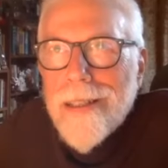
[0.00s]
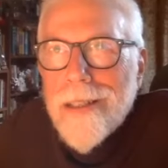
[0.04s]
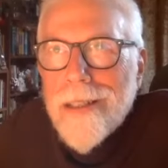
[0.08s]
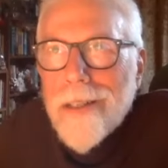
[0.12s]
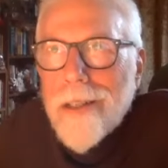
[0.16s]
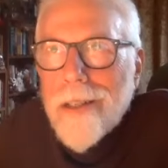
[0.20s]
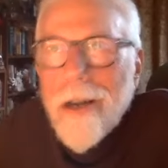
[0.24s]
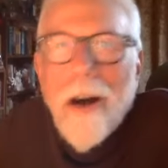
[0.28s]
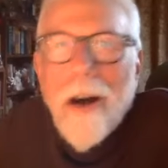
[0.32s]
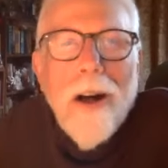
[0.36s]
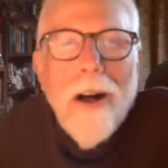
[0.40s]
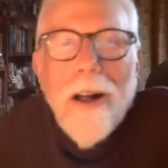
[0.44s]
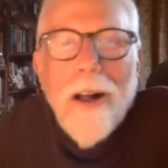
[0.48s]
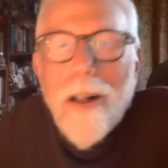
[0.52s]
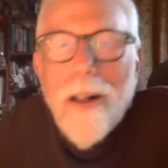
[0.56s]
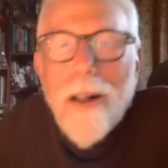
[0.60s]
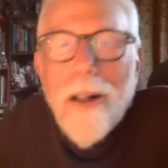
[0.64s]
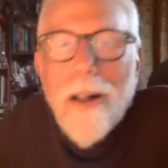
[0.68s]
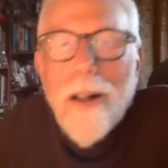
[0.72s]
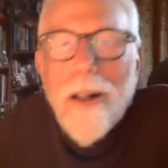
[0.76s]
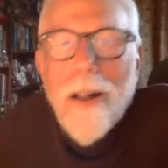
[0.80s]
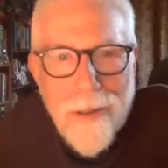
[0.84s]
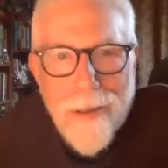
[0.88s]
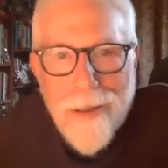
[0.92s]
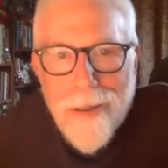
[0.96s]

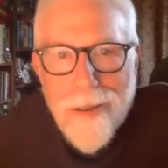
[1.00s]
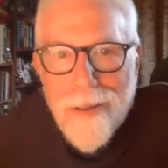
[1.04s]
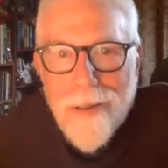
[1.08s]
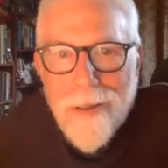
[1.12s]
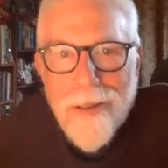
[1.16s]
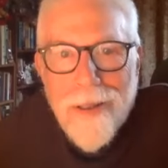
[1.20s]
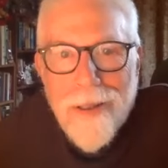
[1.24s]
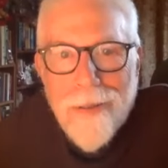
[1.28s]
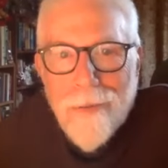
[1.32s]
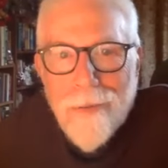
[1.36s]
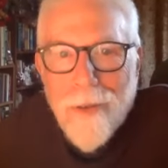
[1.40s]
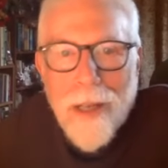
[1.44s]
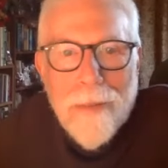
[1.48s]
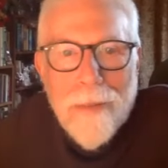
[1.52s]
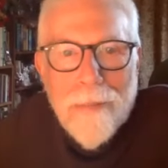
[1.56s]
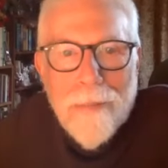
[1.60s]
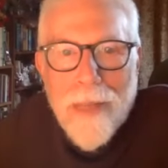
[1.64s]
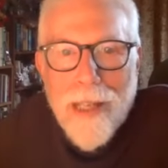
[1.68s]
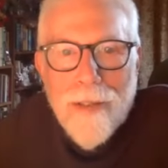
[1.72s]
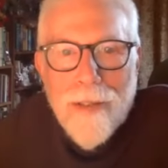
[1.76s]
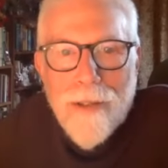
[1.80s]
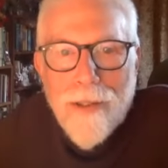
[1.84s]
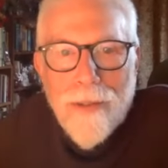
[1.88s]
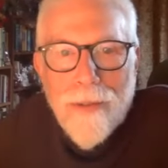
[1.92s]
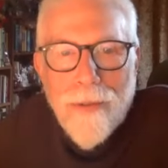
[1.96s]
call what
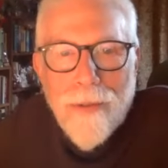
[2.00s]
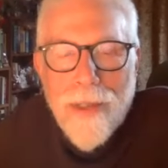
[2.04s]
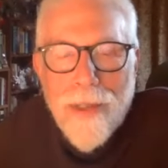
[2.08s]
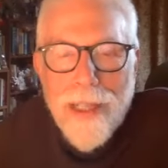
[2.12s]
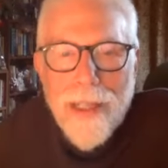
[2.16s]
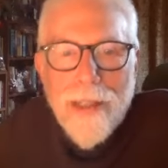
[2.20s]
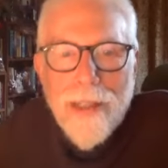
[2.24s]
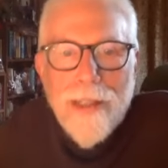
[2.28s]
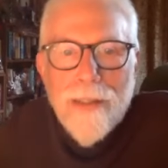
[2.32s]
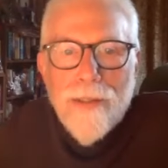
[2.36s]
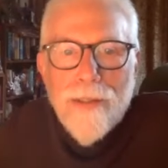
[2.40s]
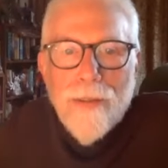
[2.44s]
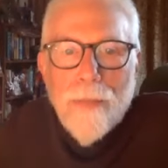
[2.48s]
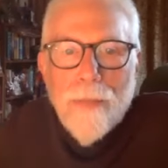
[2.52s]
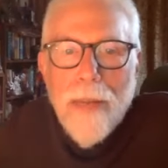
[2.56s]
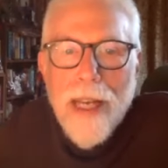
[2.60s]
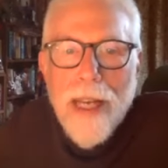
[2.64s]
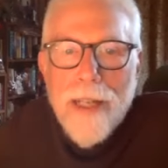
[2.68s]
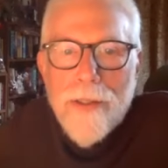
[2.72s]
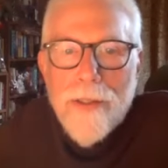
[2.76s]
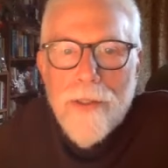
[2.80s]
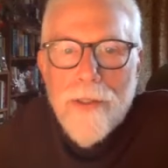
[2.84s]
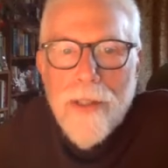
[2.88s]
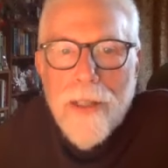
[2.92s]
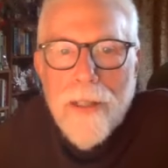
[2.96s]
Masonry is
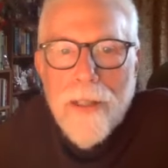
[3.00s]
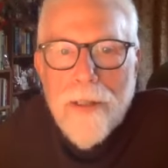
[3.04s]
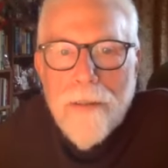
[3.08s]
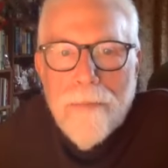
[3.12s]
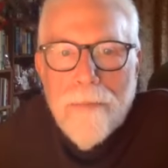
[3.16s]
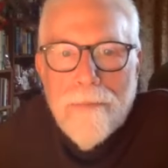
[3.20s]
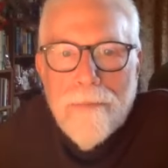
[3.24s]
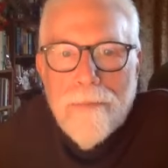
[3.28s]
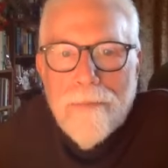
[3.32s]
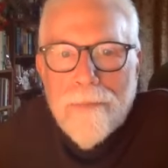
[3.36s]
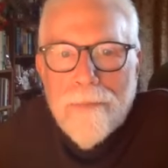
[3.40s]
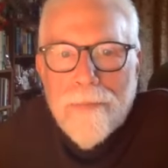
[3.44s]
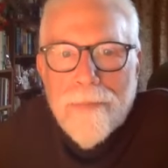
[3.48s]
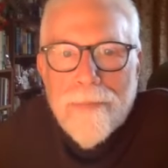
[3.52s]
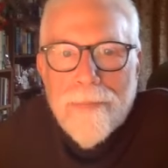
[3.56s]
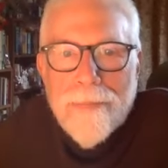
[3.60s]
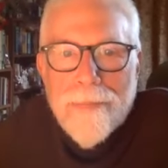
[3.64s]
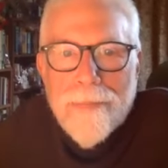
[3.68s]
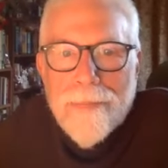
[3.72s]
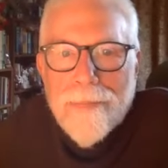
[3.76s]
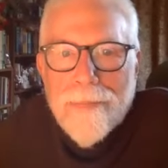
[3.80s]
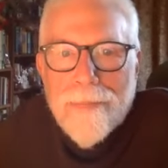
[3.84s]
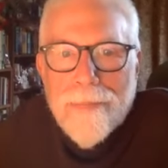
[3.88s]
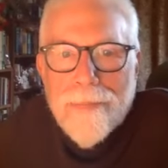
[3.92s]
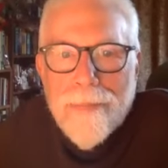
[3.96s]
magic,
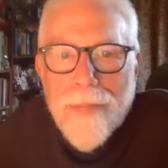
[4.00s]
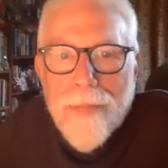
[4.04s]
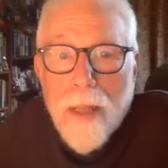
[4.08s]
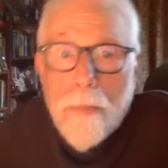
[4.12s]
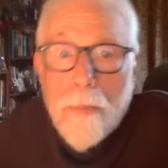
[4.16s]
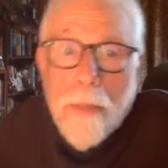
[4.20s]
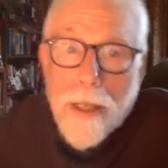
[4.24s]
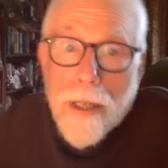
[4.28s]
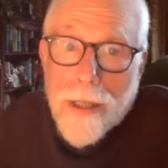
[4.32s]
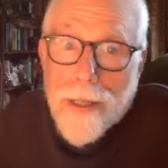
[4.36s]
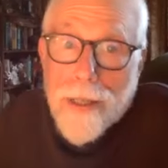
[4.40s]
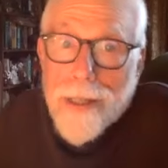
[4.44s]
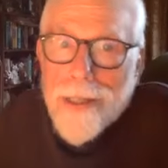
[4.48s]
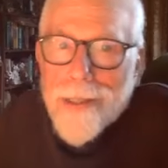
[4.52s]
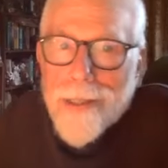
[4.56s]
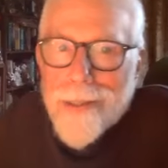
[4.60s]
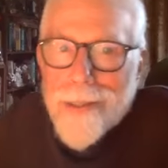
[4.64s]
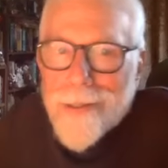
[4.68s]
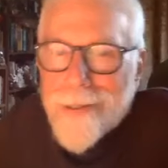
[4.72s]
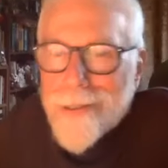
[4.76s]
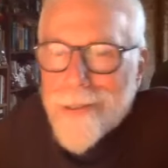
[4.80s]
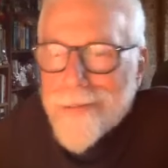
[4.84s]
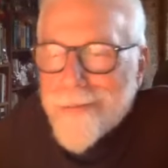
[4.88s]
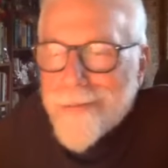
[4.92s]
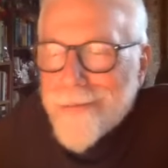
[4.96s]
but it
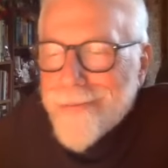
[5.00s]
is.